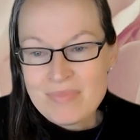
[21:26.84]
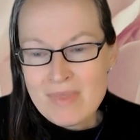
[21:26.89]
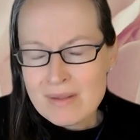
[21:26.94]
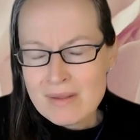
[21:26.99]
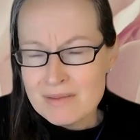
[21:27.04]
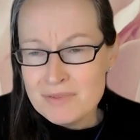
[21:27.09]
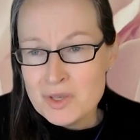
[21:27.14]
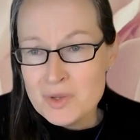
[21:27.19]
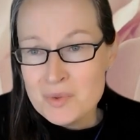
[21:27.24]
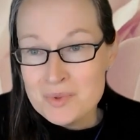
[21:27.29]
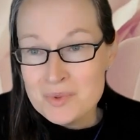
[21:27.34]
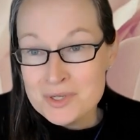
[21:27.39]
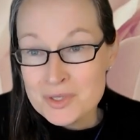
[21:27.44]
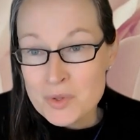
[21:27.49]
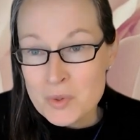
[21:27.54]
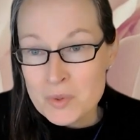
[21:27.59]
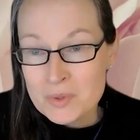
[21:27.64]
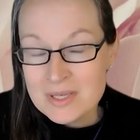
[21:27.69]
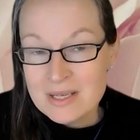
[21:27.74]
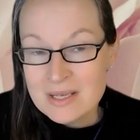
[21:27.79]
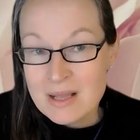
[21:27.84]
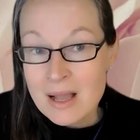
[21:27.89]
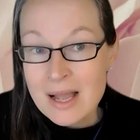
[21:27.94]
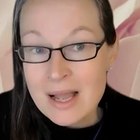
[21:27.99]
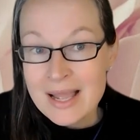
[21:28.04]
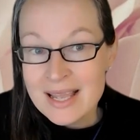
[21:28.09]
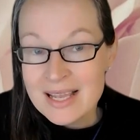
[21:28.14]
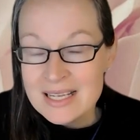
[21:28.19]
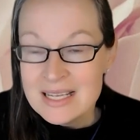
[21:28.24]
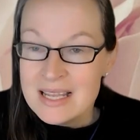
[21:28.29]
If you want to call in
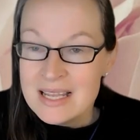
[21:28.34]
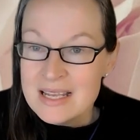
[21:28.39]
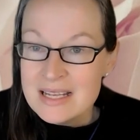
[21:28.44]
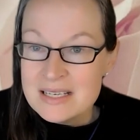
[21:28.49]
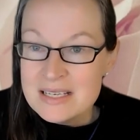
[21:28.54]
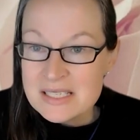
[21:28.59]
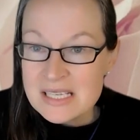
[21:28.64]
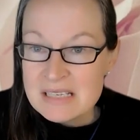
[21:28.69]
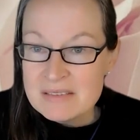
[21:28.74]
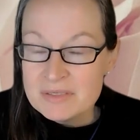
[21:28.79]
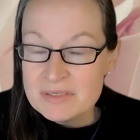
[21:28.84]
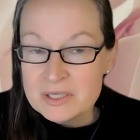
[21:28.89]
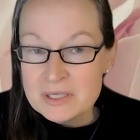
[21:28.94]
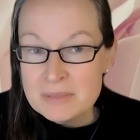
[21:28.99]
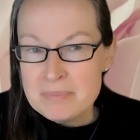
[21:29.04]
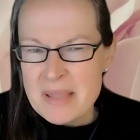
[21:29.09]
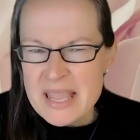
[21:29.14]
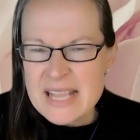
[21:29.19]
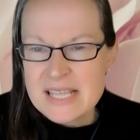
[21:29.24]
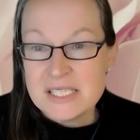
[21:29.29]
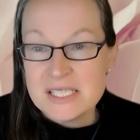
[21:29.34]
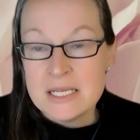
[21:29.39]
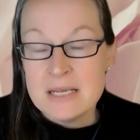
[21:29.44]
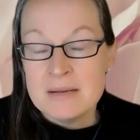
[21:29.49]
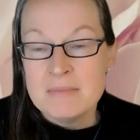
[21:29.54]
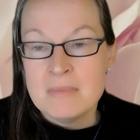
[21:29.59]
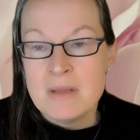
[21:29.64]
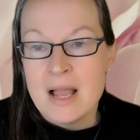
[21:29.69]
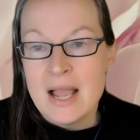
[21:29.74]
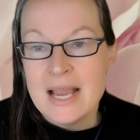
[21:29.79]
Gaia to give her a piece of your
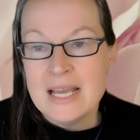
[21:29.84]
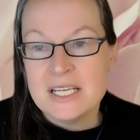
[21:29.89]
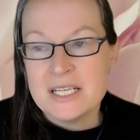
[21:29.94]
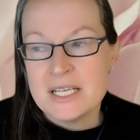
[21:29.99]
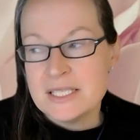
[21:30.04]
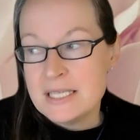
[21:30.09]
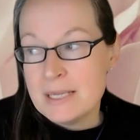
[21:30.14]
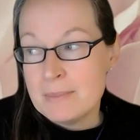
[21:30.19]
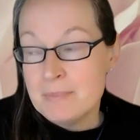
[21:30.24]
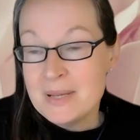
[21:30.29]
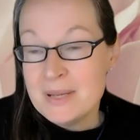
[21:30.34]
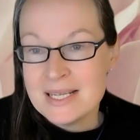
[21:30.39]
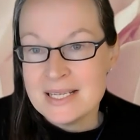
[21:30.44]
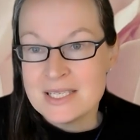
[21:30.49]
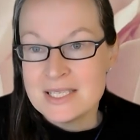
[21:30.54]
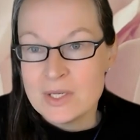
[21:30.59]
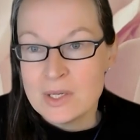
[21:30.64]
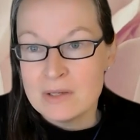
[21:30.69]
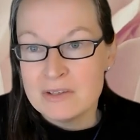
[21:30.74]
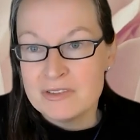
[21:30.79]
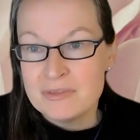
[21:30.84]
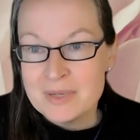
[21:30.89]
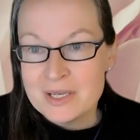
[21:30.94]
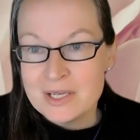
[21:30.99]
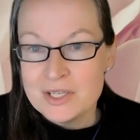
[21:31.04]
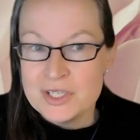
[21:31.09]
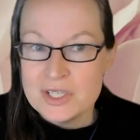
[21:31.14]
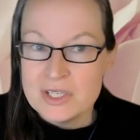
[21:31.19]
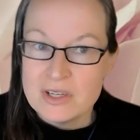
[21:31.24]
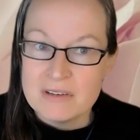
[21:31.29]
mind because you're pissed off
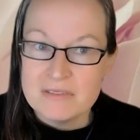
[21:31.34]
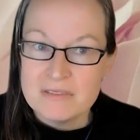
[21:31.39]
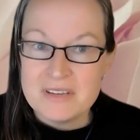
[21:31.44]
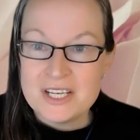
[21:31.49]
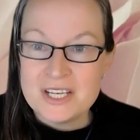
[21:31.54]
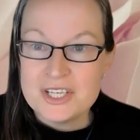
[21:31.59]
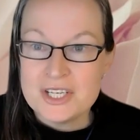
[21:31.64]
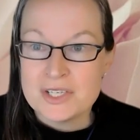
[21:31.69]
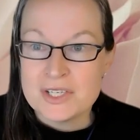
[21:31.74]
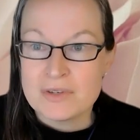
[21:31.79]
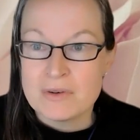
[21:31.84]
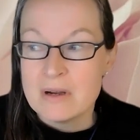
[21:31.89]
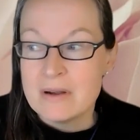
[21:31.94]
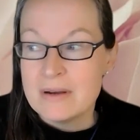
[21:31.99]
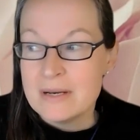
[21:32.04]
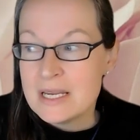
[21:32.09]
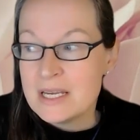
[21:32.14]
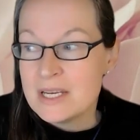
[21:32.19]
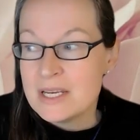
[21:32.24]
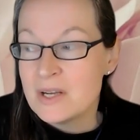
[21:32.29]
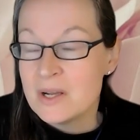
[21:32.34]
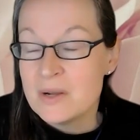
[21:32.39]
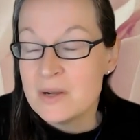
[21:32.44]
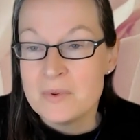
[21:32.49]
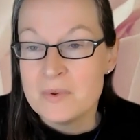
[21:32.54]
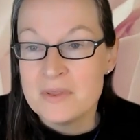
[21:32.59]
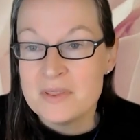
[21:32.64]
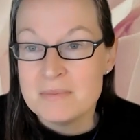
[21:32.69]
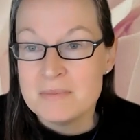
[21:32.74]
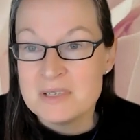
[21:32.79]
because you've got veggies growing and you don't
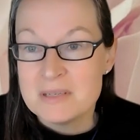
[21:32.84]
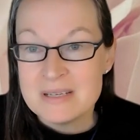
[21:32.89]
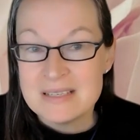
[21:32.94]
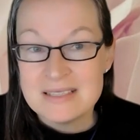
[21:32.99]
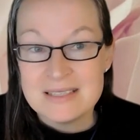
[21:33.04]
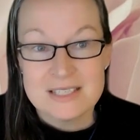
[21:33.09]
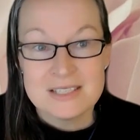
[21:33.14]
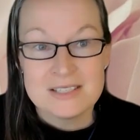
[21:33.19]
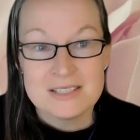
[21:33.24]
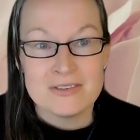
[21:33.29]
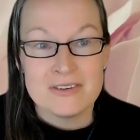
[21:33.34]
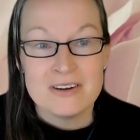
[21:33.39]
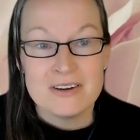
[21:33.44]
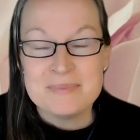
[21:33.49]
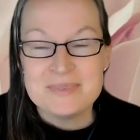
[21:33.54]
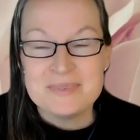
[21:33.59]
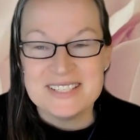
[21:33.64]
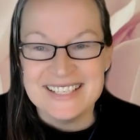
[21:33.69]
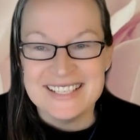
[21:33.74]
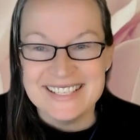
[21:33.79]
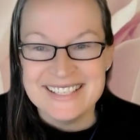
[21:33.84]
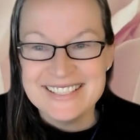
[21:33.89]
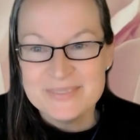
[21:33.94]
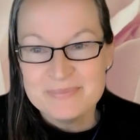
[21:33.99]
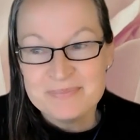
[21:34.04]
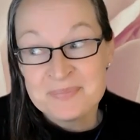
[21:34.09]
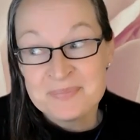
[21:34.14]
want them to be disrupted,